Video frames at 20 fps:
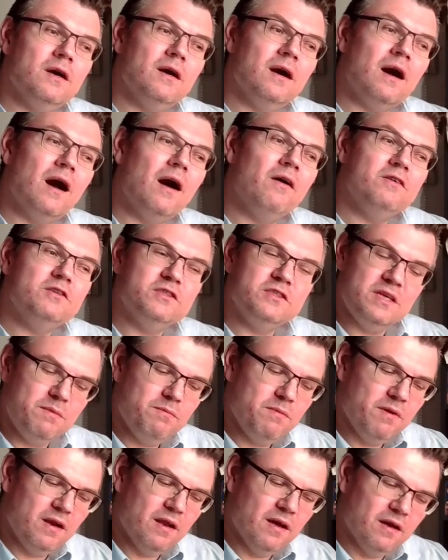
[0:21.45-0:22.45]
are
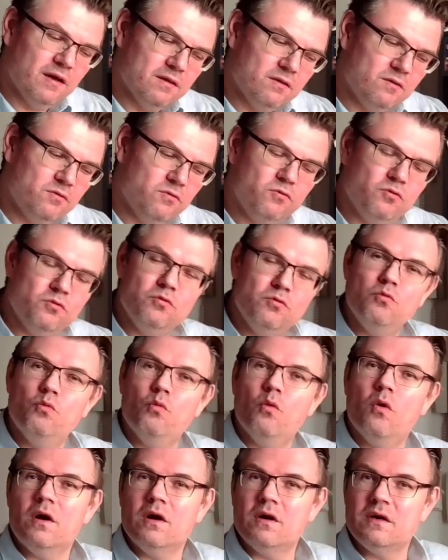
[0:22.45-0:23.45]
similar to
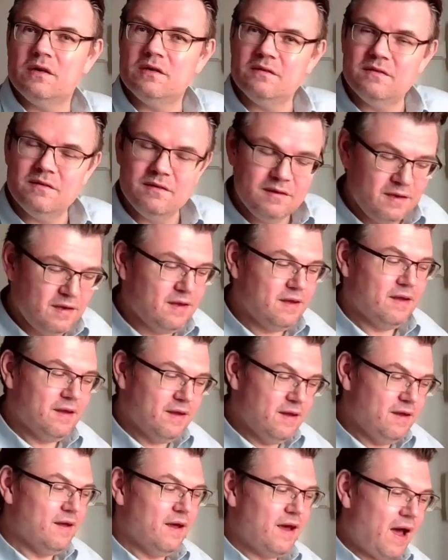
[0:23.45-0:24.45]
what
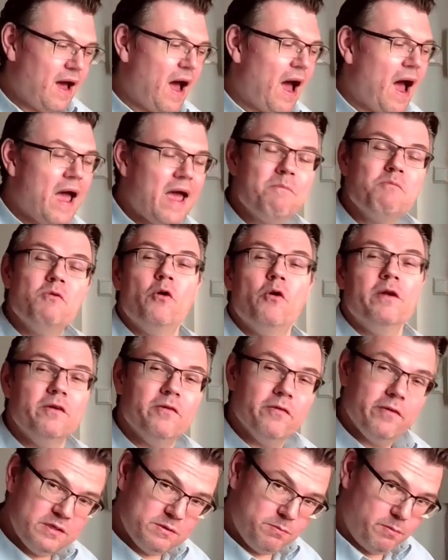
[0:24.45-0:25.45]
I am going to
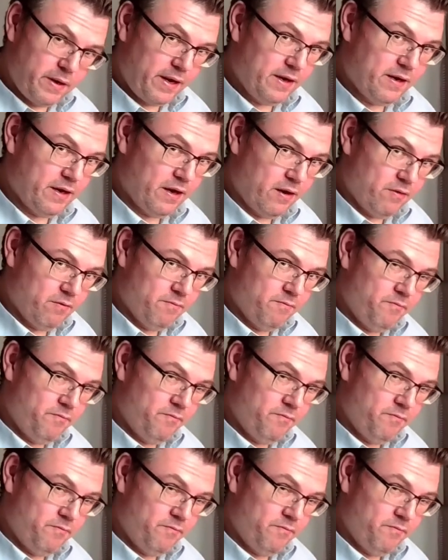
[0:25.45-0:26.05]
explain now.